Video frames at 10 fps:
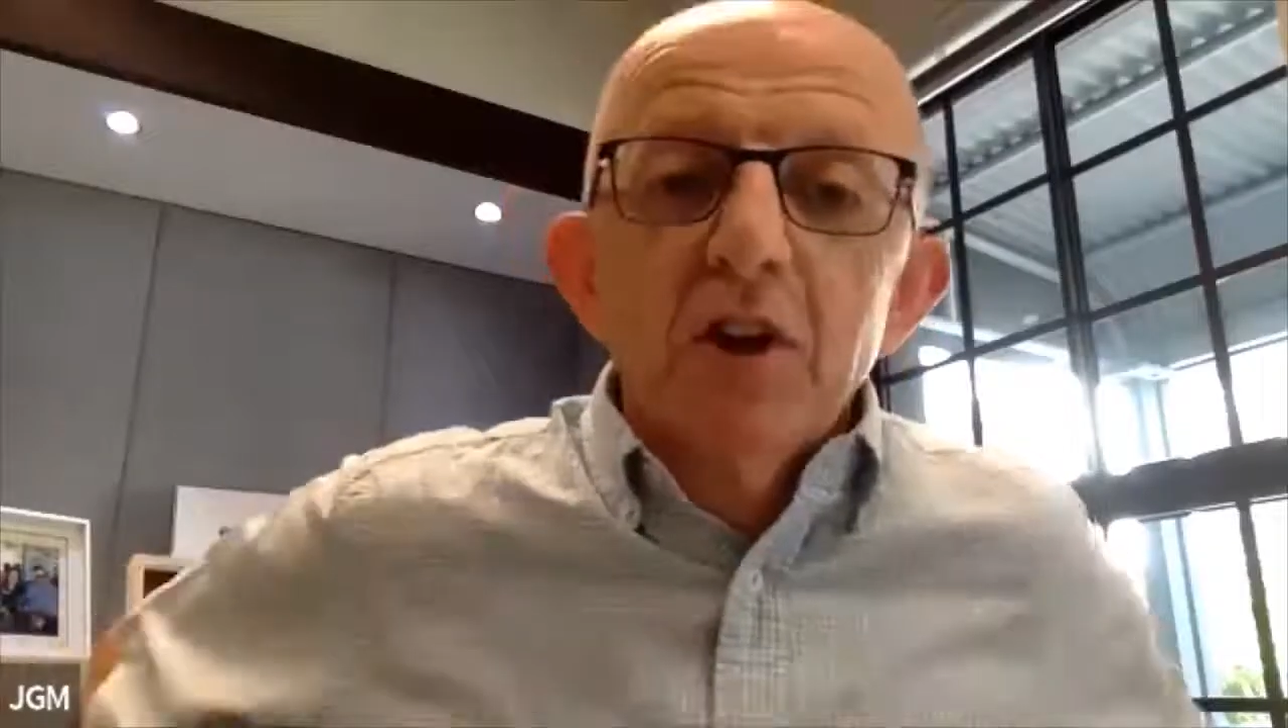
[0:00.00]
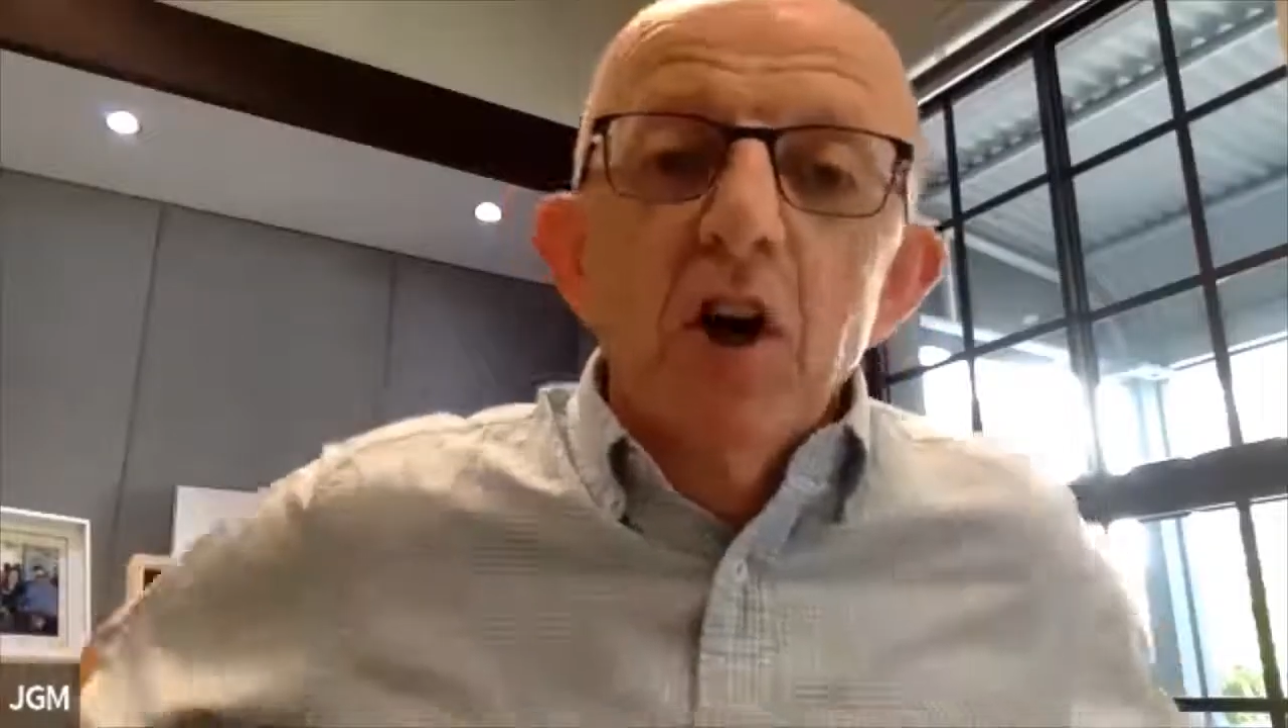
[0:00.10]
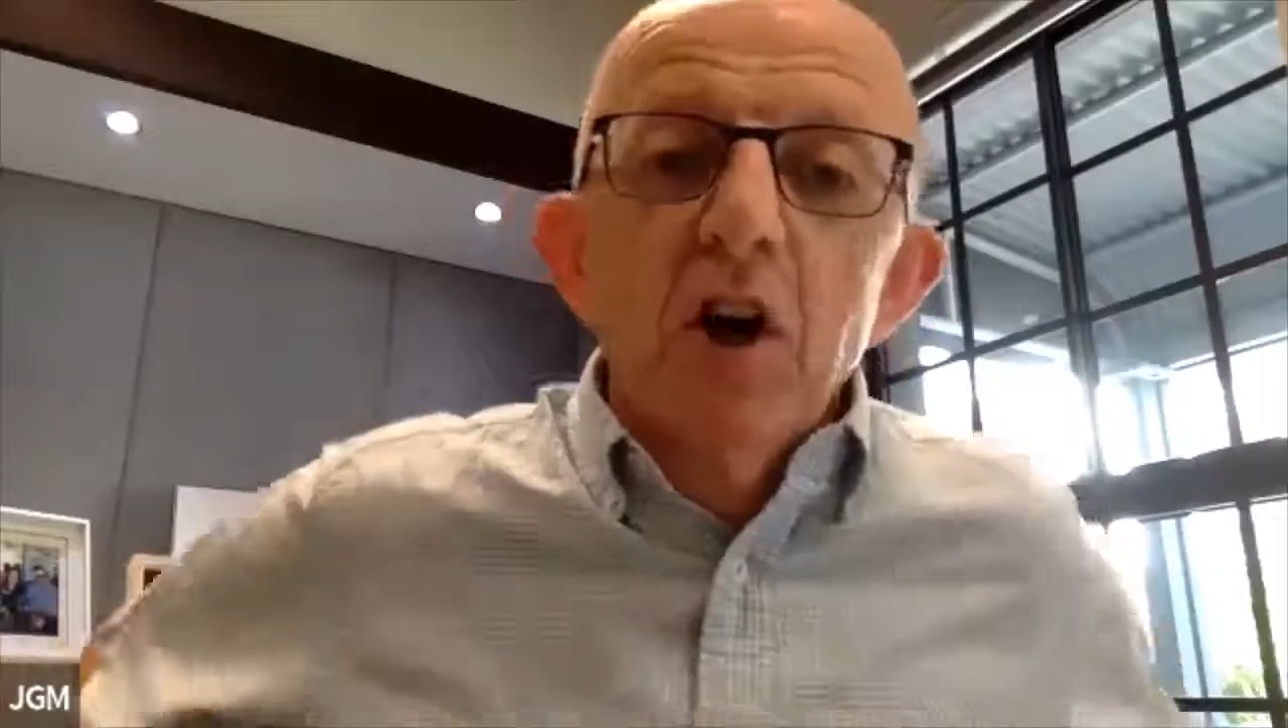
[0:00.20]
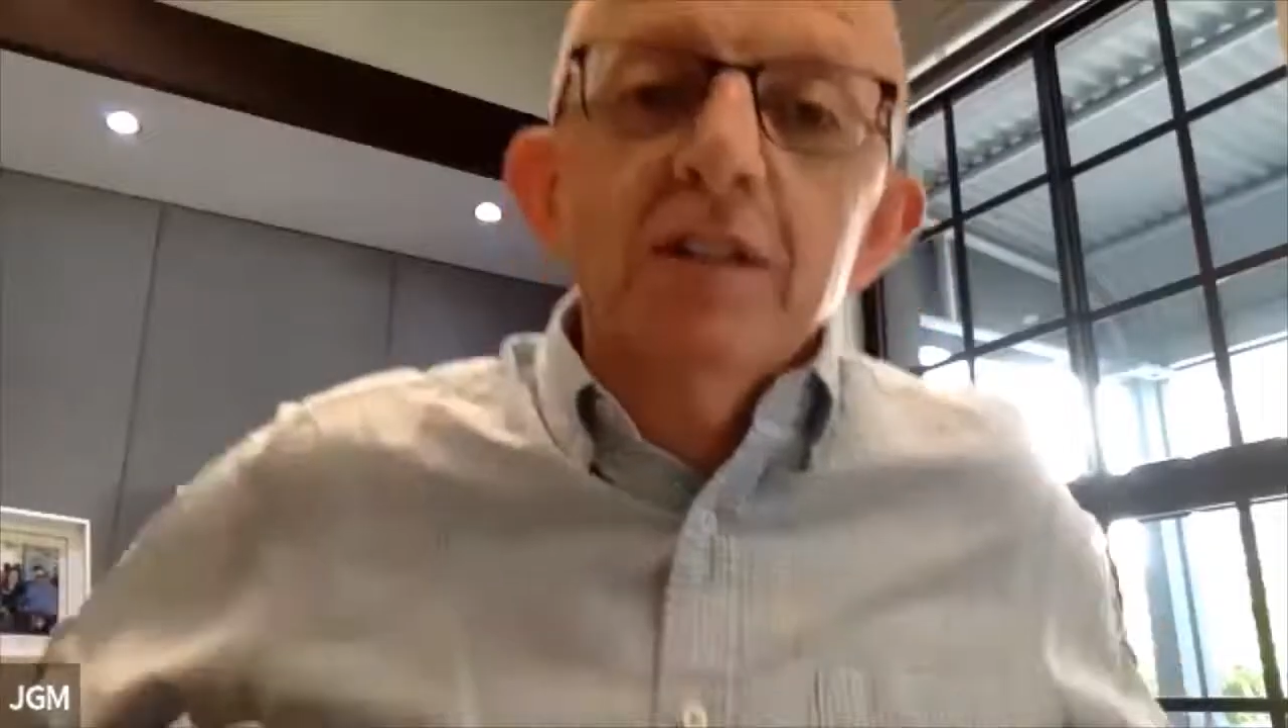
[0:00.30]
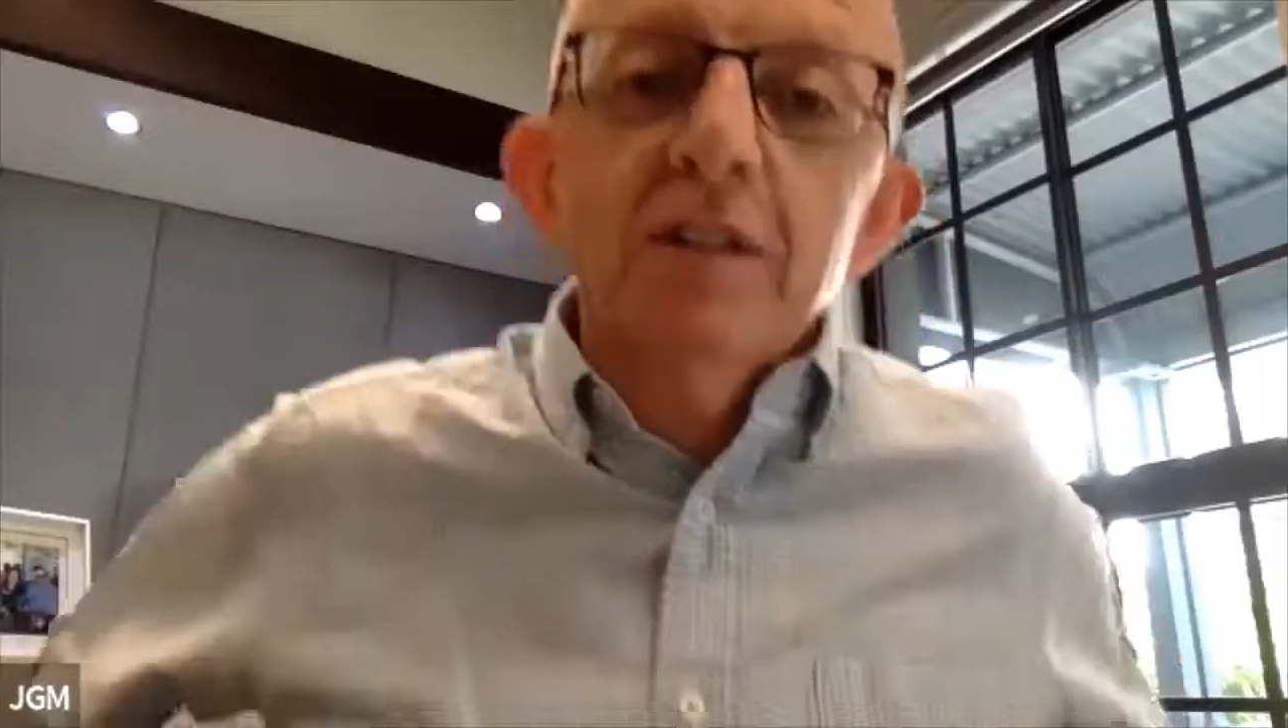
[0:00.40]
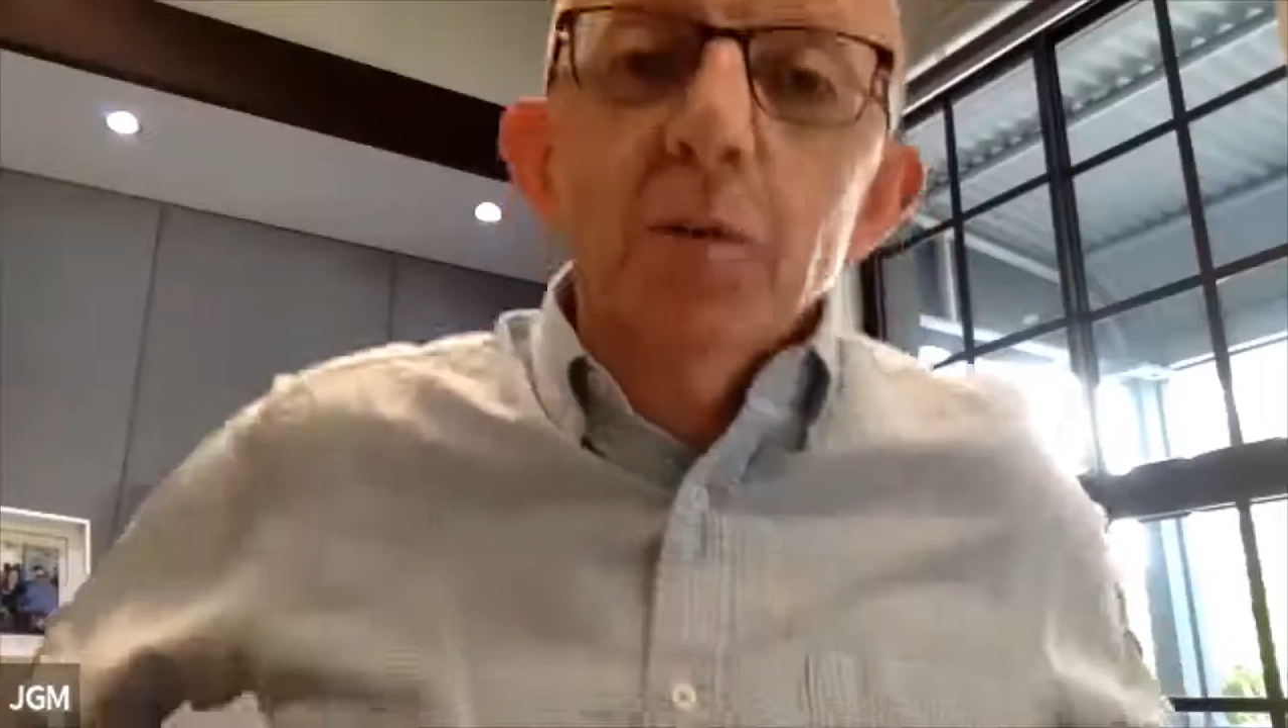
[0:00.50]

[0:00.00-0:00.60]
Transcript: God,